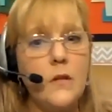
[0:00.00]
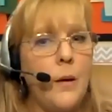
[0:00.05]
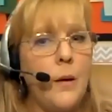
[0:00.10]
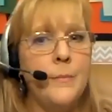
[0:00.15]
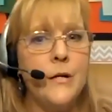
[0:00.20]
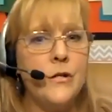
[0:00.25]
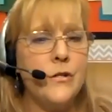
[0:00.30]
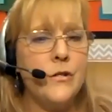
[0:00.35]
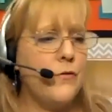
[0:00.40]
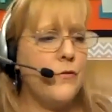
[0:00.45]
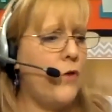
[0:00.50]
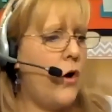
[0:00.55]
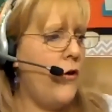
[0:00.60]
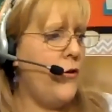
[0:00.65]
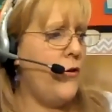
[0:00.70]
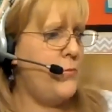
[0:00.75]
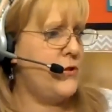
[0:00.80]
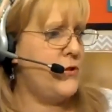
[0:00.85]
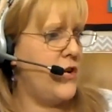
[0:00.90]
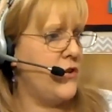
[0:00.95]
Because of all
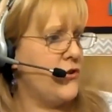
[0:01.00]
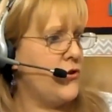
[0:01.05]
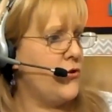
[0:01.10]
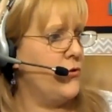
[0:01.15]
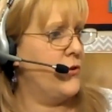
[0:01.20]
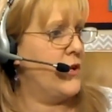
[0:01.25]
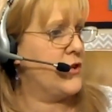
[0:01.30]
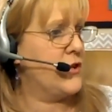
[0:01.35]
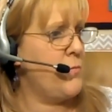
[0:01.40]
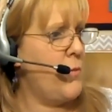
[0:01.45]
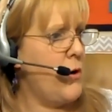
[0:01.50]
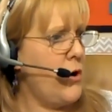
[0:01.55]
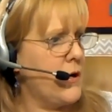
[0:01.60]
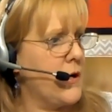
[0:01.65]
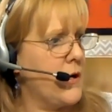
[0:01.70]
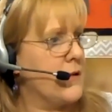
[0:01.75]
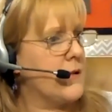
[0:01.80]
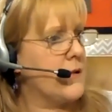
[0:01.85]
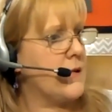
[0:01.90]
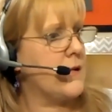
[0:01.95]
the potential niche
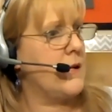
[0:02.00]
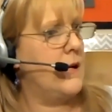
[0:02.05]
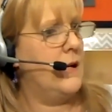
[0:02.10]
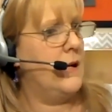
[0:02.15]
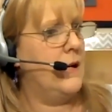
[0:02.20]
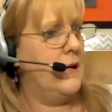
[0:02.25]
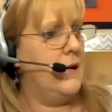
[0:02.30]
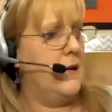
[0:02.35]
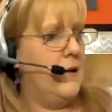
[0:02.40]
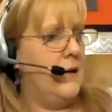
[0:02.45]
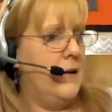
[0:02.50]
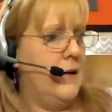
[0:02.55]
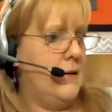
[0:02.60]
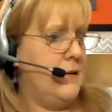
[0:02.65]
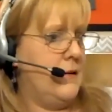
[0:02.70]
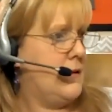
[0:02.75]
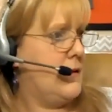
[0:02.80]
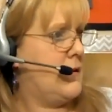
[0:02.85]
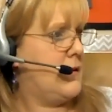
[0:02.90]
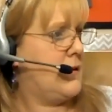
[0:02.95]
markets.
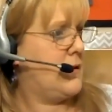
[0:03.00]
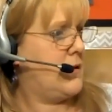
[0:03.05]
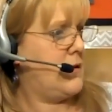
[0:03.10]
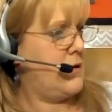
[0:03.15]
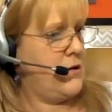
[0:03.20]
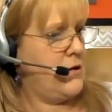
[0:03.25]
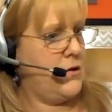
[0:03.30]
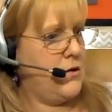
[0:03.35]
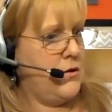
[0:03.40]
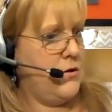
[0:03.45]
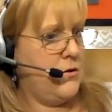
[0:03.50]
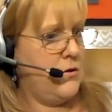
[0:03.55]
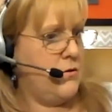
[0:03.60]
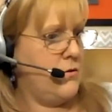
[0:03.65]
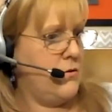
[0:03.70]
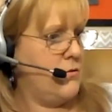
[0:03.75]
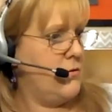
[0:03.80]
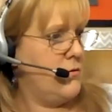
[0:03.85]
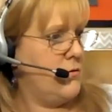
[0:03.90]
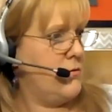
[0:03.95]

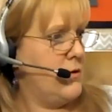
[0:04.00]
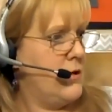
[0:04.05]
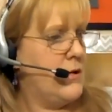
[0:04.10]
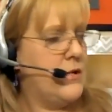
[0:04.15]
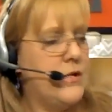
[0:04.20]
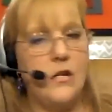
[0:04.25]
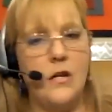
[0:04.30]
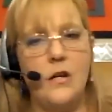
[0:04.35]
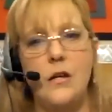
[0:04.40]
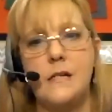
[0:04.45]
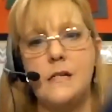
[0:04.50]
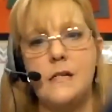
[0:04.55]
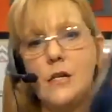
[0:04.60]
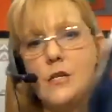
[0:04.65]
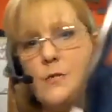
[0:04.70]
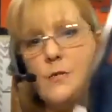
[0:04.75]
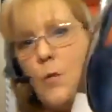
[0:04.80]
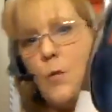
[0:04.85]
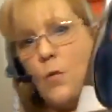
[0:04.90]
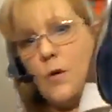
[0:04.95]
So it,
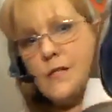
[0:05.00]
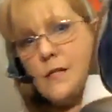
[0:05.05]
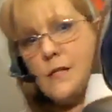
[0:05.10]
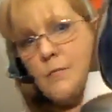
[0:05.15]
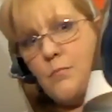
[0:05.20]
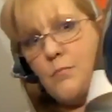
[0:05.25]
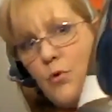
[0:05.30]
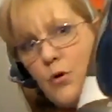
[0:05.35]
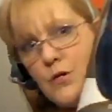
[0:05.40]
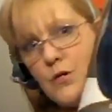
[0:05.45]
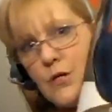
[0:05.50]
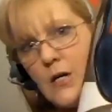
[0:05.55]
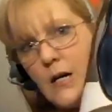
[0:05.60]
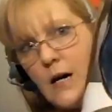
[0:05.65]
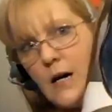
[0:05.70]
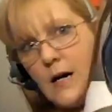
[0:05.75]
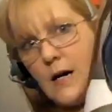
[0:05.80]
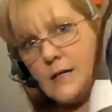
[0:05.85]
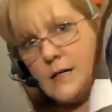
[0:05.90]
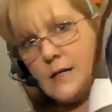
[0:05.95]
tells me what's important to
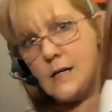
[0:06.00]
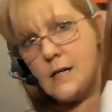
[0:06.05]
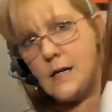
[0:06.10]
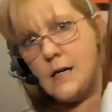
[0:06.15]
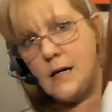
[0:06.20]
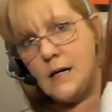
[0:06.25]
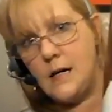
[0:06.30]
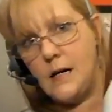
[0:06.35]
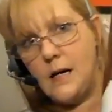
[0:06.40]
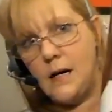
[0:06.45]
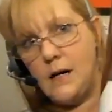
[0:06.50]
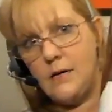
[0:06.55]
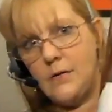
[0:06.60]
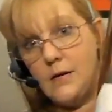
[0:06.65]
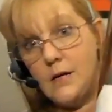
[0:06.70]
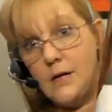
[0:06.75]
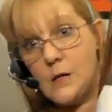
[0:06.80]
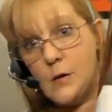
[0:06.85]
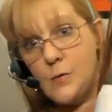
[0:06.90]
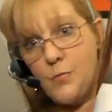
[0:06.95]
guys in
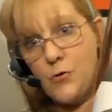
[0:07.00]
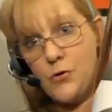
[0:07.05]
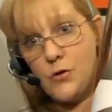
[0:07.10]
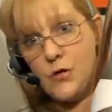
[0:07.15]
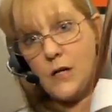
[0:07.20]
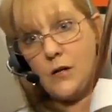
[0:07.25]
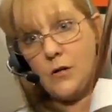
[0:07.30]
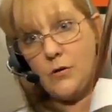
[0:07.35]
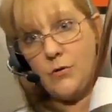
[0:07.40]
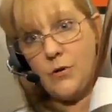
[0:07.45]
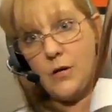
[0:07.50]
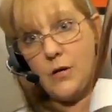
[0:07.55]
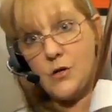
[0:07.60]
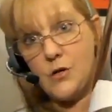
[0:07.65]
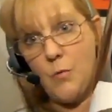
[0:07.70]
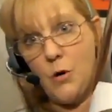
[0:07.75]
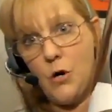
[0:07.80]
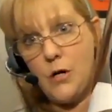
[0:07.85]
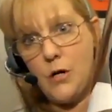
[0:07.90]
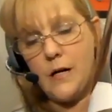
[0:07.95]
this particular
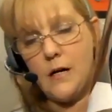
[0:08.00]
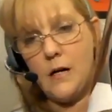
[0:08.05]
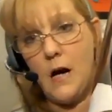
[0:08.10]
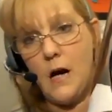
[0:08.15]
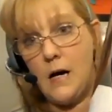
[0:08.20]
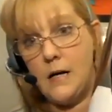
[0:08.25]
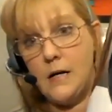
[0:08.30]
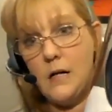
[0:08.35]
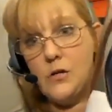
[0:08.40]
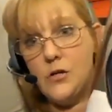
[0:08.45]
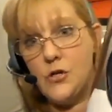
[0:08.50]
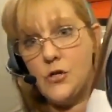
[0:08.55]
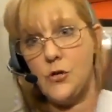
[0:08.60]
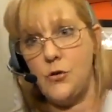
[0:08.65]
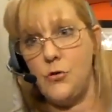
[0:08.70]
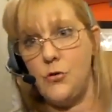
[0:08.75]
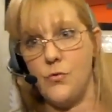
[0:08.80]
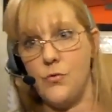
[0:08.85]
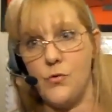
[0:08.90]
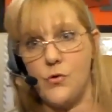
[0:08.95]
niche market high end
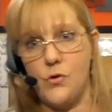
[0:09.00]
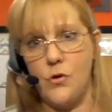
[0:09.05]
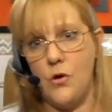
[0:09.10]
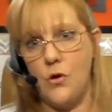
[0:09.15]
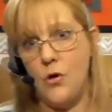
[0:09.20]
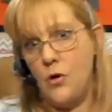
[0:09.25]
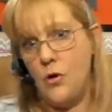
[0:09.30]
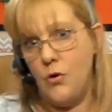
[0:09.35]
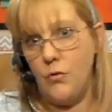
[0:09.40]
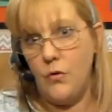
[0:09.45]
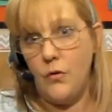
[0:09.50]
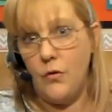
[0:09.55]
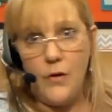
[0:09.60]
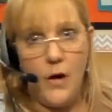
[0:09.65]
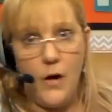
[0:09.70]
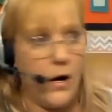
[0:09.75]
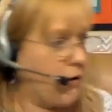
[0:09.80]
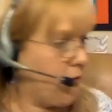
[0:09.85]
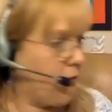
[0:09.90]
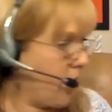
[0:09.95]
shoes. Who'd have
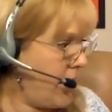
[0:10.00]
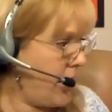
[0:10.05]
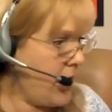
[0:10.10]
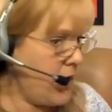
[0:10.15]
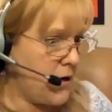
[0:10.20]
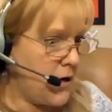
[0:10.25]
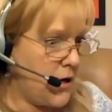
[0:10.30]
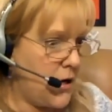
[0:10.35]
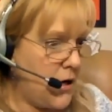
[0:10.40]
thunk, right?